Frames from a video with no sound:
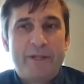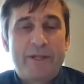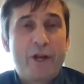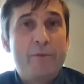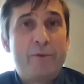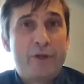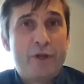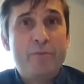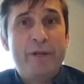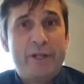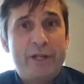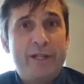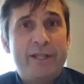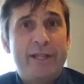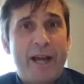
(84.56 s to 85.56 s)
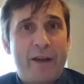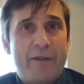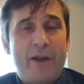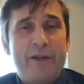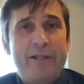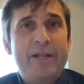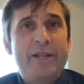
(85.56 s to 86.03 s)
Scope 2 emissions are
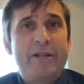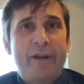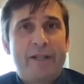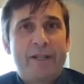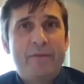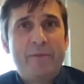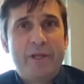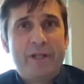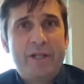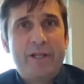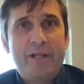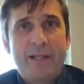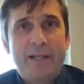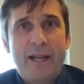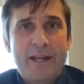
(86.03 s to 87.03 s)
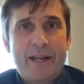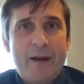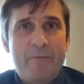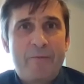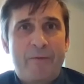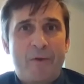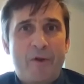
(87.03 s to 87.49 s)
those indirect emissions that
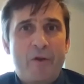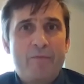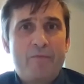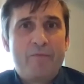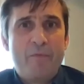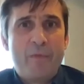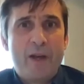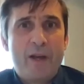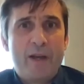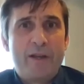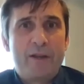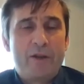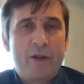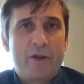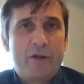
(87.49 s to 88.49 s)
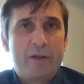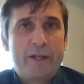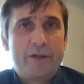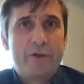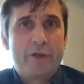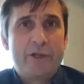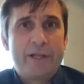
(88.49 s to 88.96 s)
come from the local
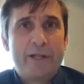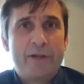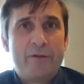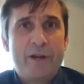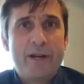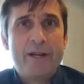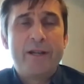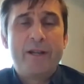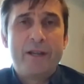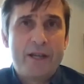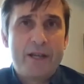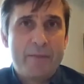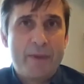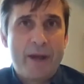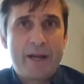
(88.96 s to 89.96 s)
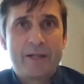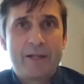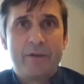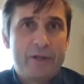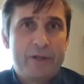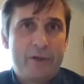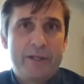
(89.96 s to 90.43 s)
electricity grid and the
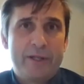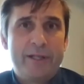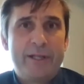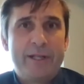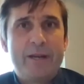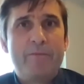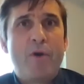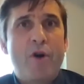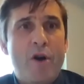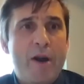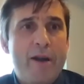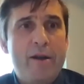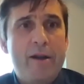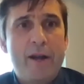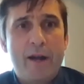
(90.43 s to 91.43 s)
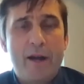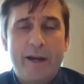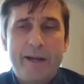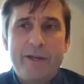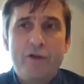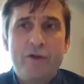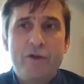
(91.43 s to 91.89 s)
amount of electricity a mine
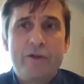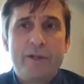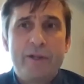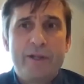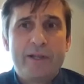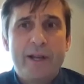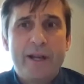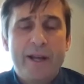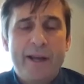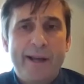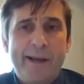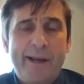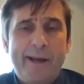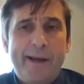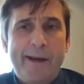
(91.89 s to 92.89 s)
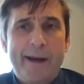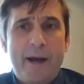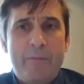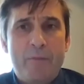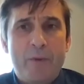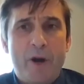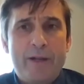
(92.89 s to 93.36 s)
uses.
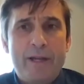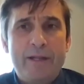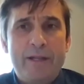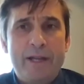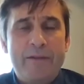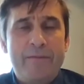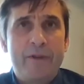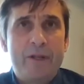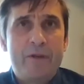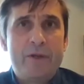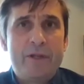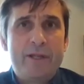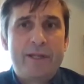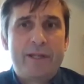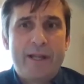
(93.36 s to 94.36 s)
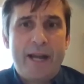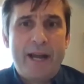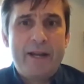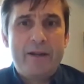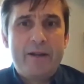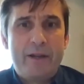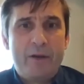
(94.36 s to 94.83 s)
I think the influence
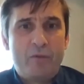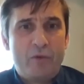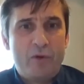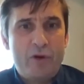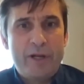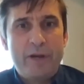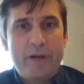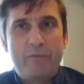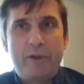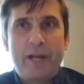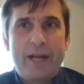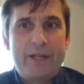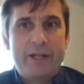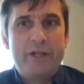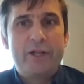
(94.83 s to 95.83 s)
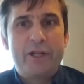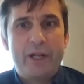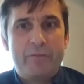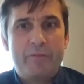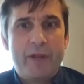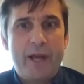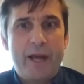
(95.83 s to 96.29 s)
and the working
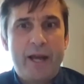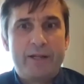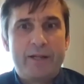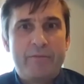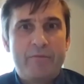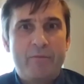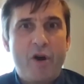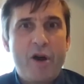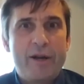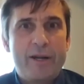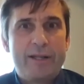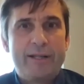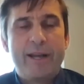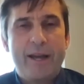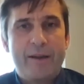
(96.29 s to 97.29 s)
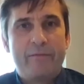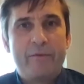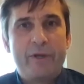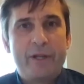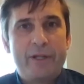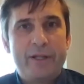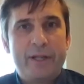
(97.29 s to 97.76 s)
relationship that miners have
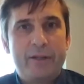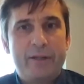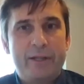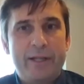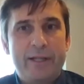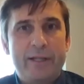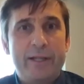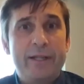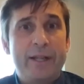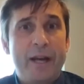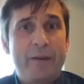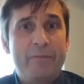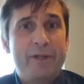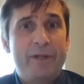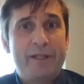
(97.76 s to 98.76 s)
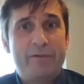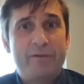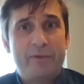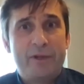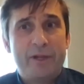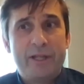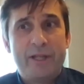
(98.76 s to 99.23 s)
with utilities and governments
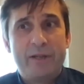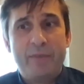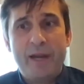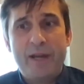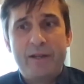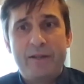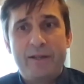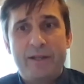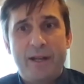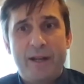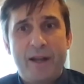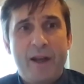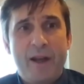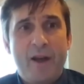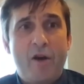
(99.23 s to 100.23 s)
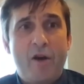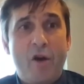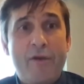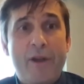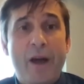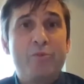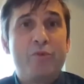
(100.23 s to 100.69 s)
really depends
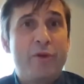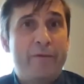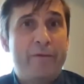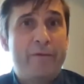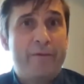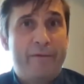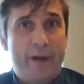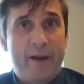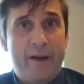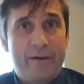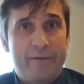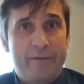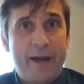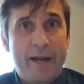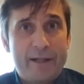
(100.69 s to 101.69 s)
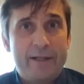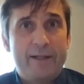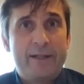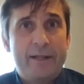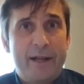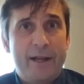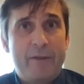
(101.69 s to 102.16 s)
on a number of
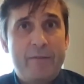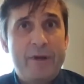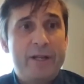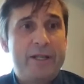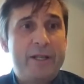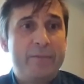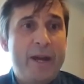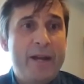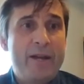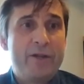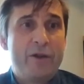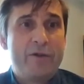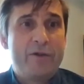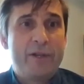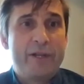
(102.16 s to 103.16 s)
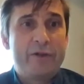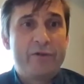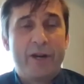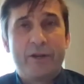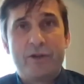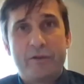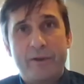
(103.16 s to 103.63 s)
factors. I mean, it depends on the
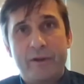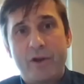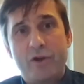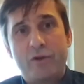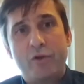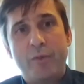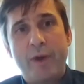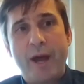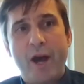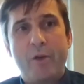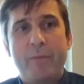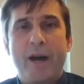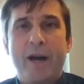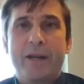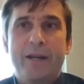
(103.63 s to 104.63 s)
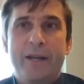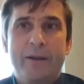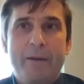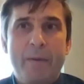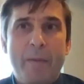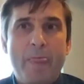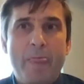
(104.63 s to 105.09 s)
structure of the local power
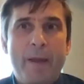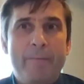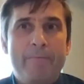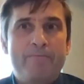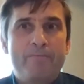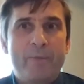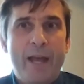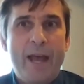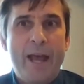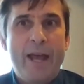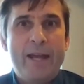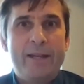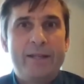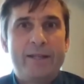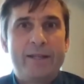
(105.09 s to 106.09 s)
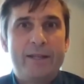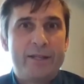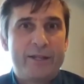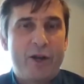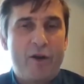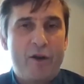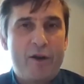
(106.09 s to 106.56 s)
market and the
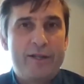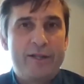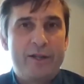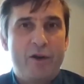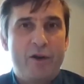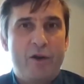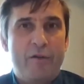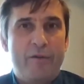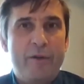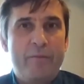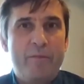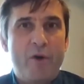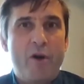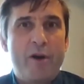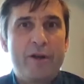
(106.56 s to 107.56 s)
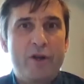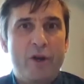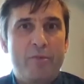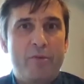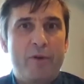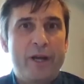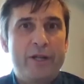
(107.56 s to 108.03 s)
size of the mining
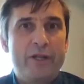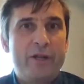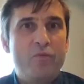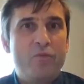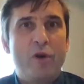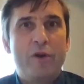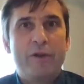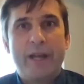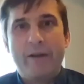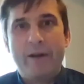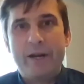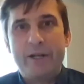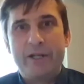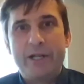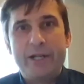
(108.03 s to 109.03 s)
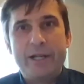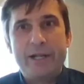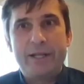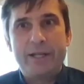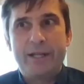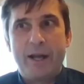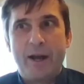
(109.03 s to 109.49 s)
operation, what their energy
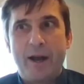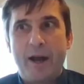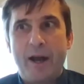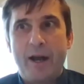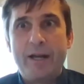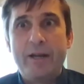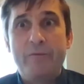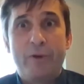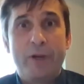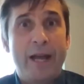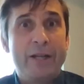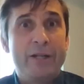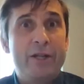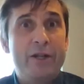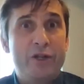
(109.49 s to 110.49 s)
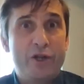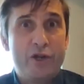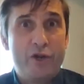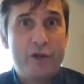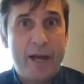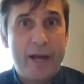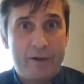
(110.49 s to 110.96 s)
needs are in relation
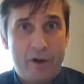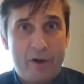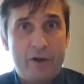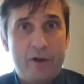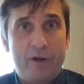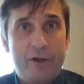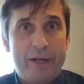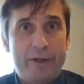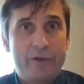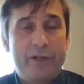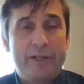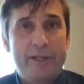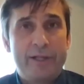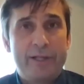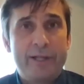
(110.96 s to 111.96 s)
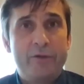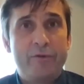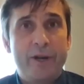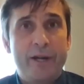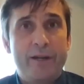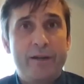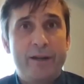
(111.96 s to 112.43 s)
to that local electricity
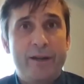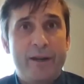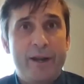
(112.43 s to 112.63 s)
grid,